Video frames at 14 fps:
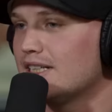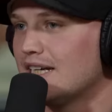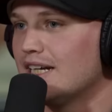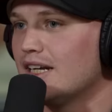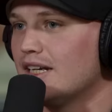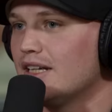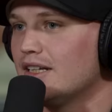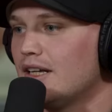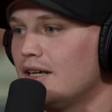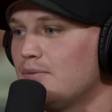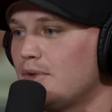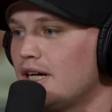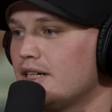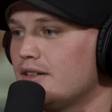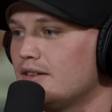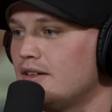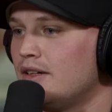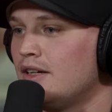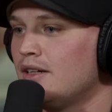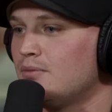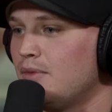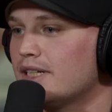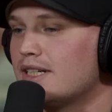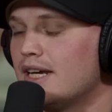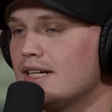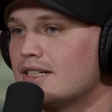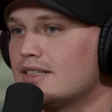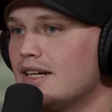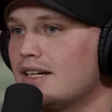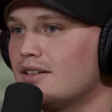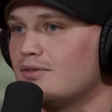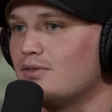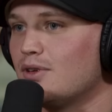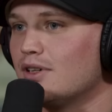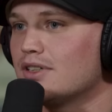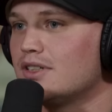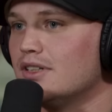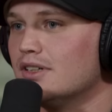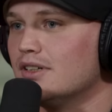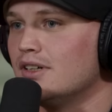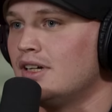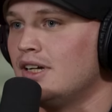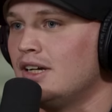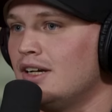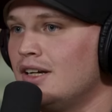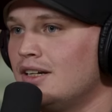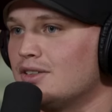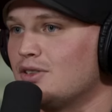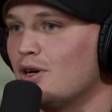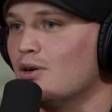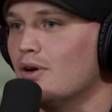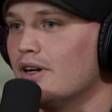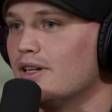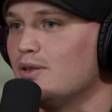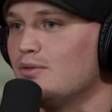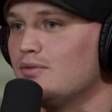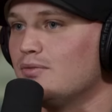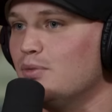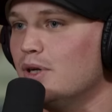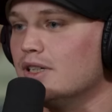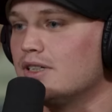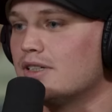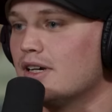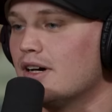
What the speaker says: I said, yeah. it might take a second for us to start running. But,